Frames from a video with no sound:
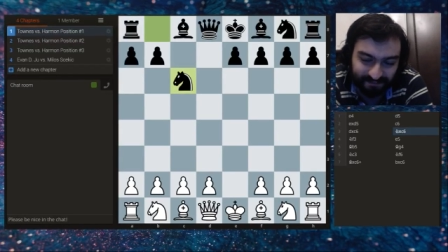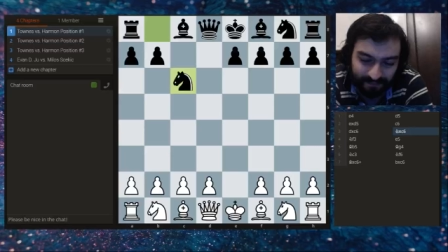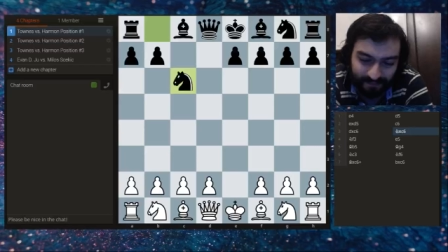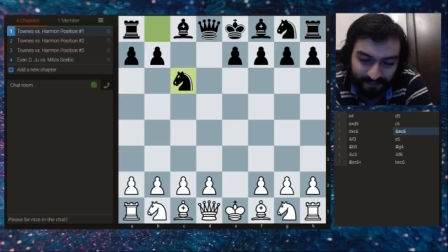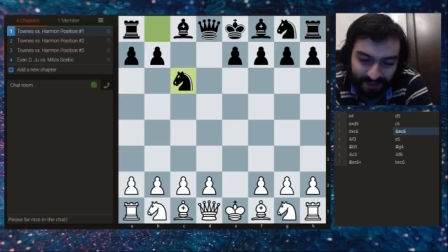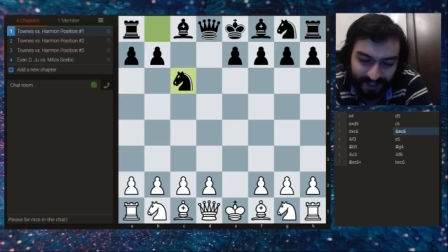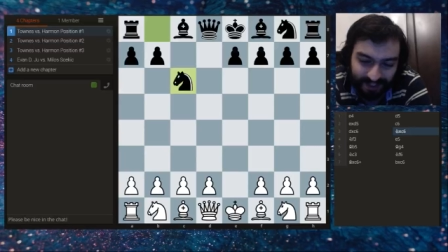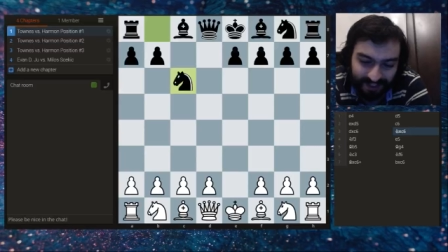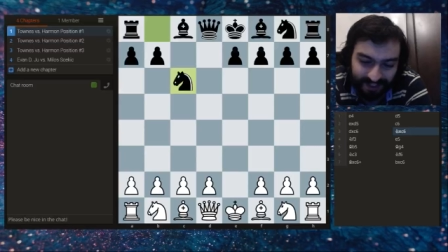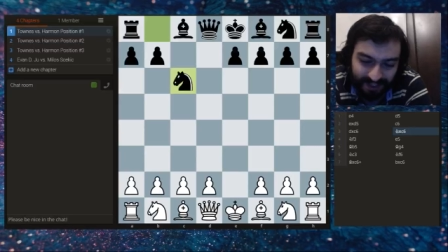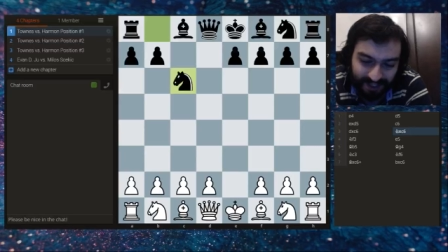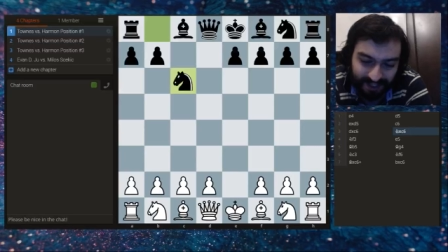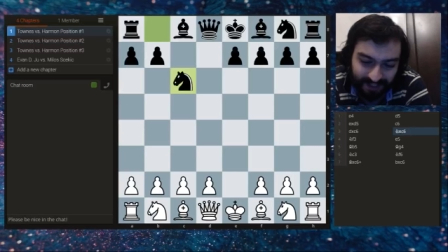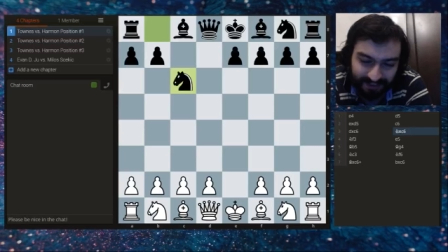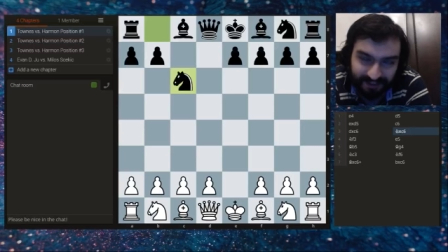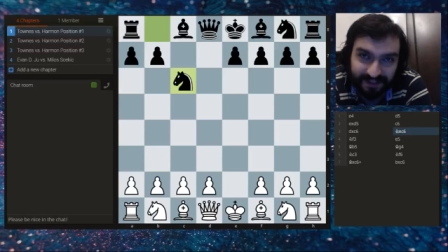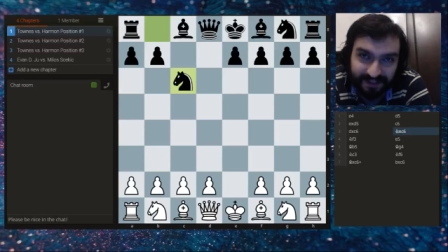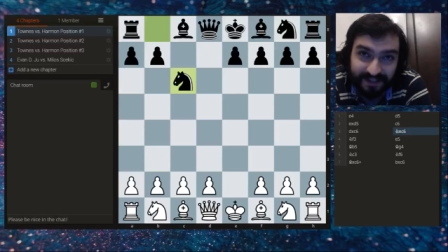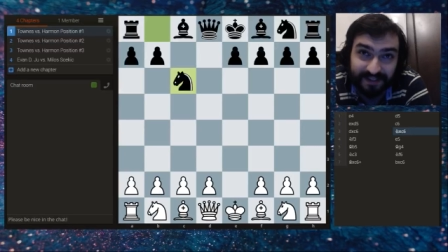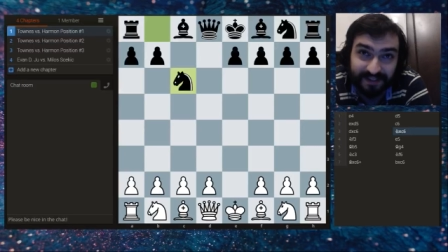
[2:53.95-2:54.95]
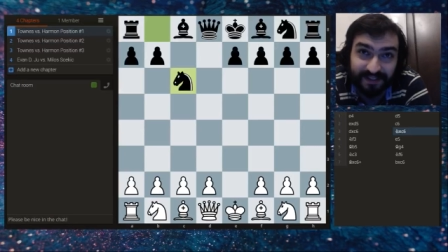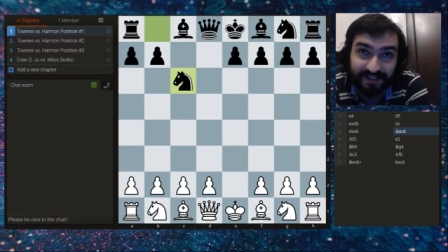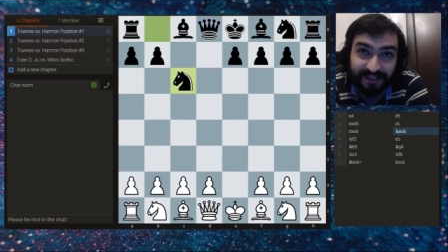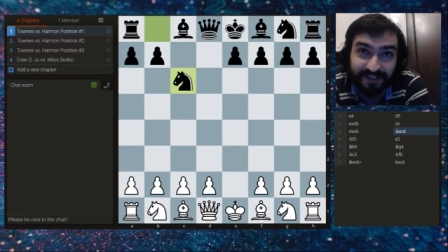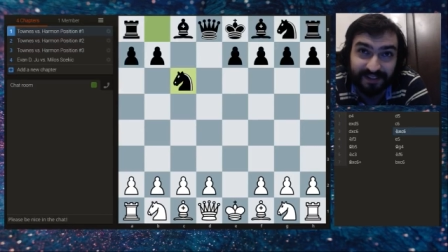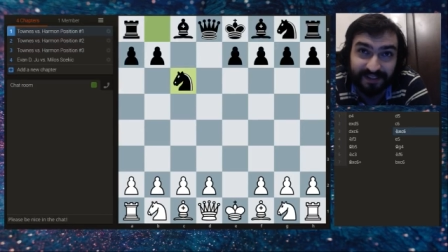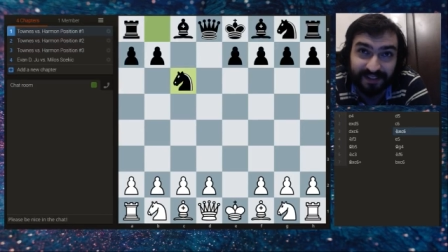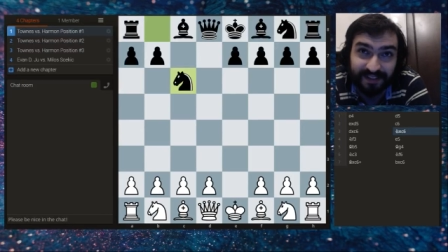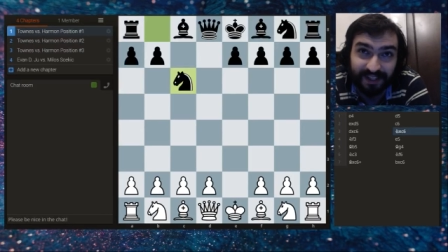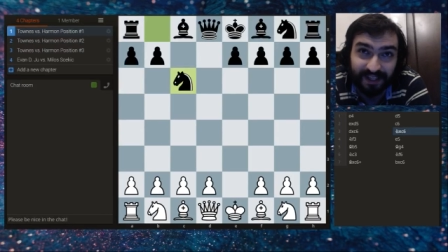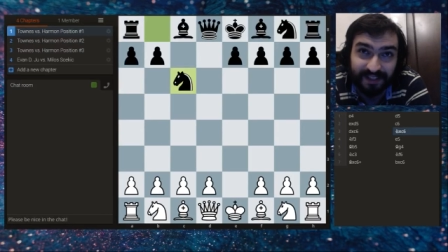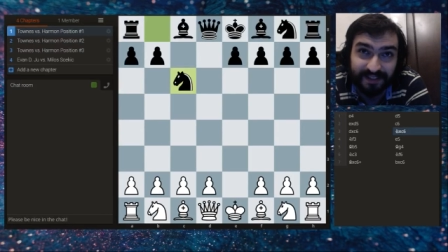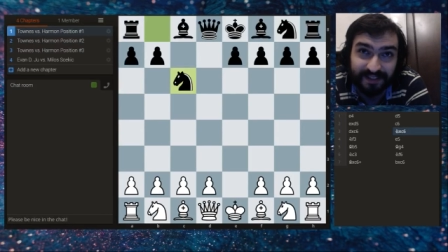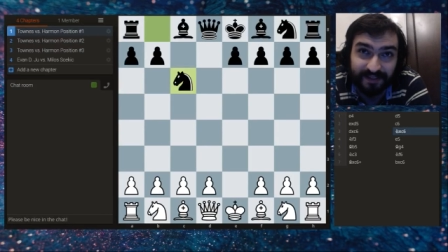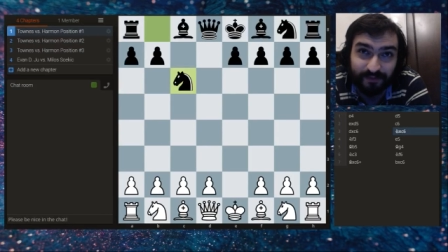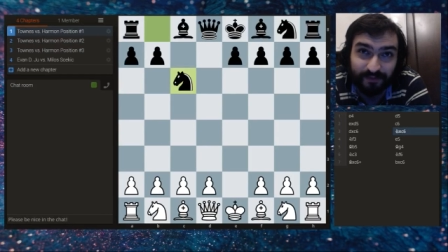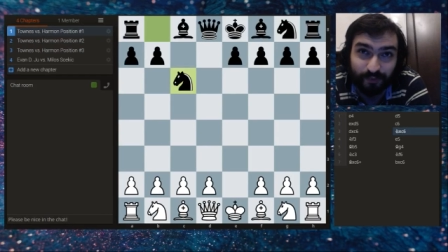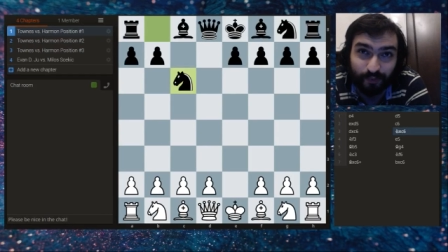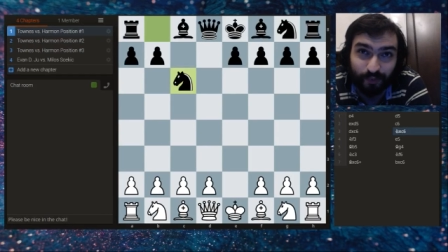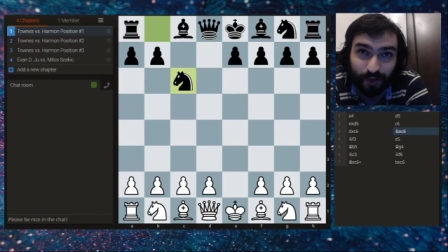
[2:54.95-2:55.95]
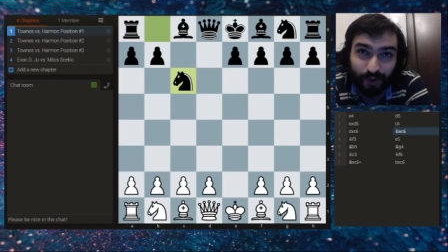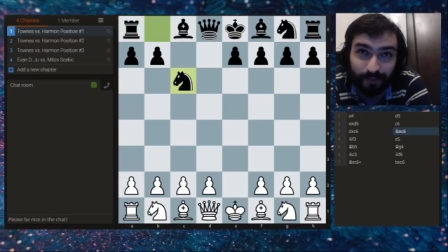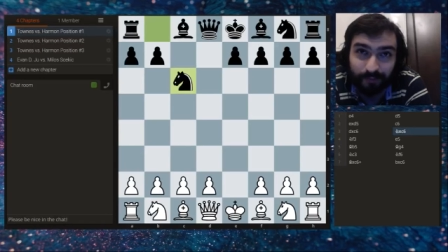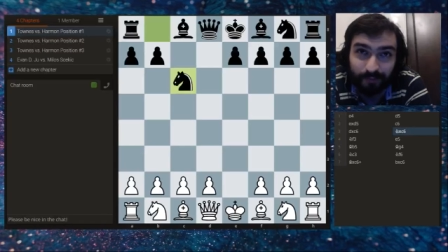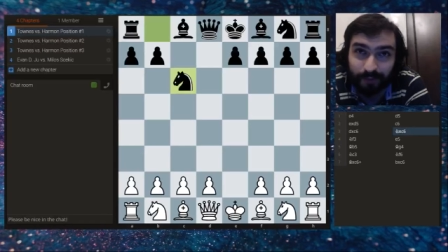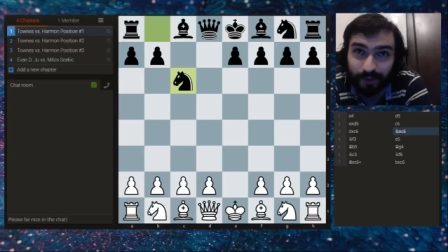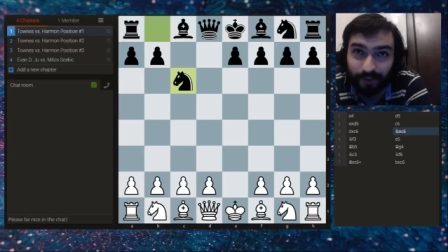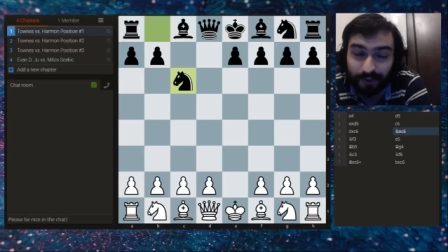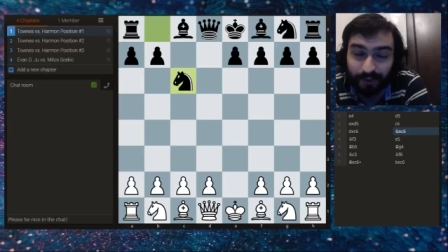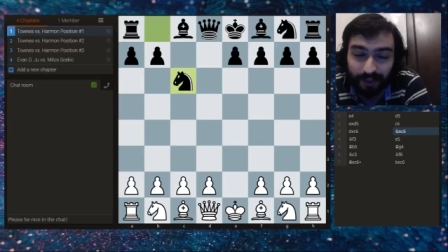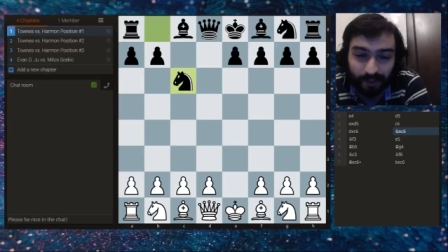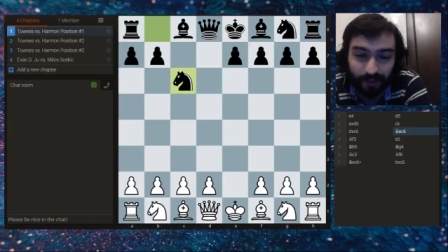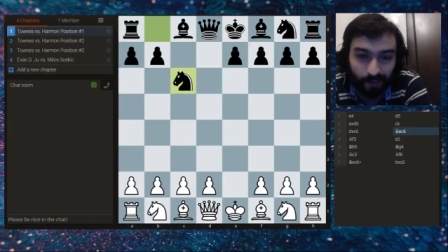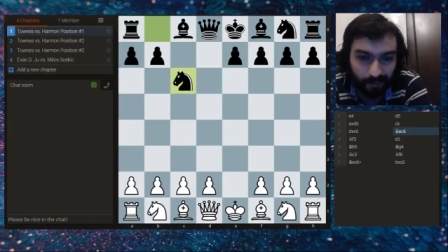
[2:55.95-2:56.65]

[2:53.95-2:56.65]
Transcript: Yeah, that's it's 1.3,